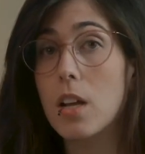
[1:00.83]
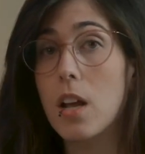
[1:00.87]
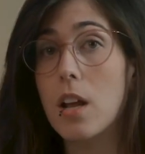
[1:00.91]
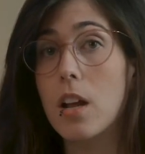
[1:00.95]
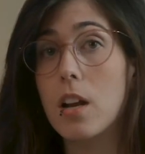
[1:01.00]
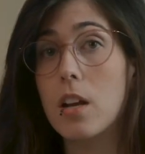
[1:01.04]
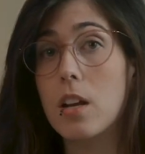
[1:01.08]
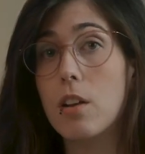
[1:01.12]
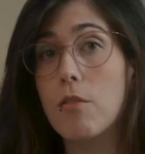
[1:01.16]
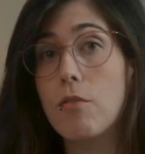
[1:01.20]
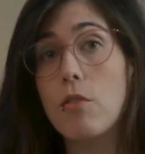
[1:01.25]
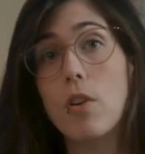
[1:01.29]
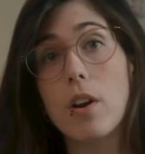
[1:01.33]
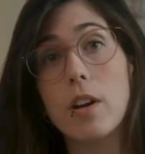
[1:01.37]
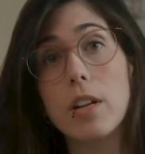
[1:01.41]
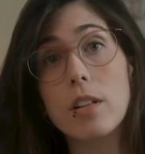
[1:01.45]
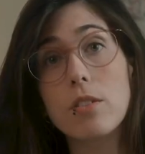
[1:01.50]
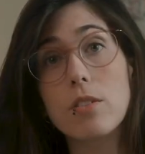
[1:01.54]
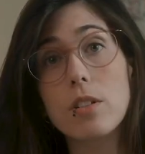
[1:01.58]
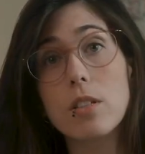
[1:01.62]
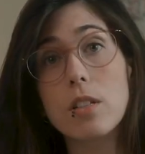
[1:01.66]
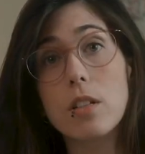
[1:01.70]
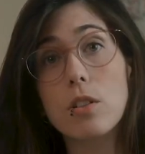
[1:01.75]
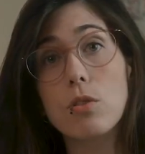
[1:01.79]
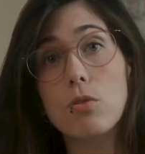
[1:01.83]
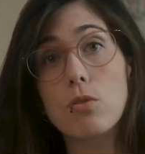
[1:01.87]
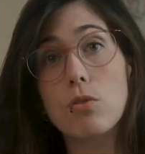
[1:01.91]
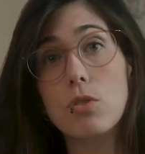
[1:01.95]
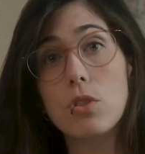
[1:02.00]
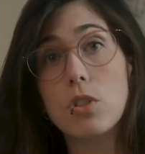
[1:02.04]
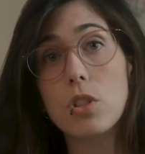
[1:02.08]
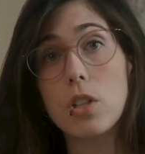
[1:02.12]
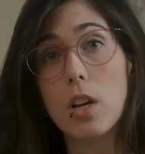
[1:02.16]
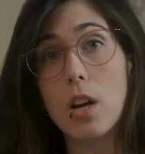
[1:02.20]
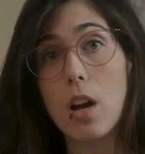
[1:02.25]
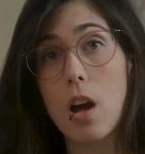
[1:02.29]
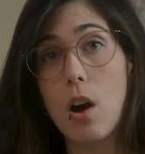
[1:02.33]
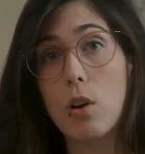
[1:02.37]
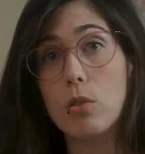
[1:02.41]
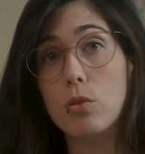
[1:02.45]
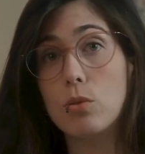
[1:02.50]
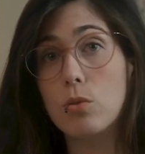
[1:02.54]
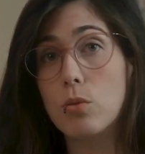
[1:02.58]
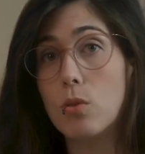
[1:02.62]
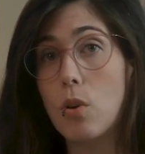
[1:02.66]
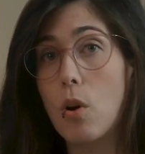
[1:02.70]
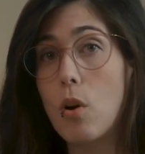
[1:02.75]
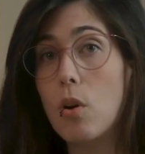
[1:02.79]
and if you are interested to check
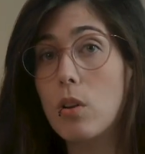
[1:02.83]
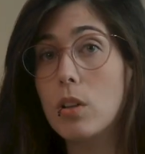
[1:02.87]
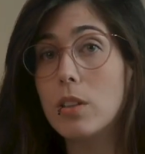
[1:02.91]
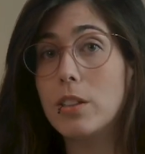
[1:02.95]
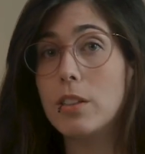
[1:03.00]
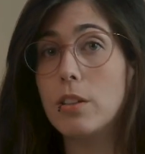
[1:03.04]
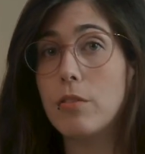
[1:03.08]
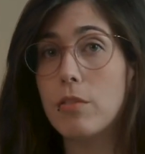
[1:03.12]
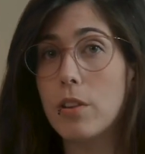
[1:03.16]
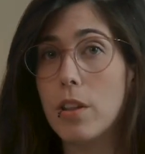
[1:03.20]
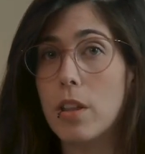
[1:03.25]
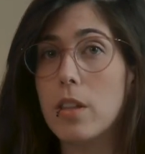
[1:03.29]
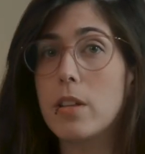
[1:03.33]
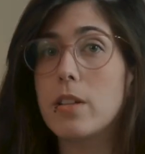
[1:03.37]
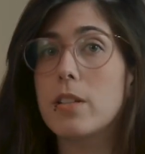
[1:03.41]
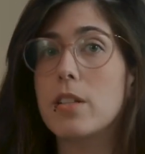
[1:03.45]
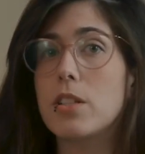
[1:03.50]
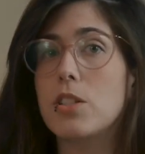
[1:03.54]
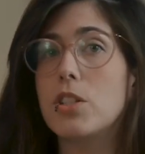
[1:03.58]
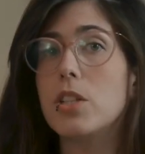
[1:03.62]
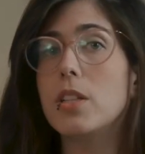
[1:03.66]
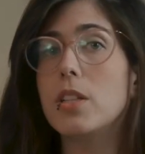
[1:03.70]
out all the different things that she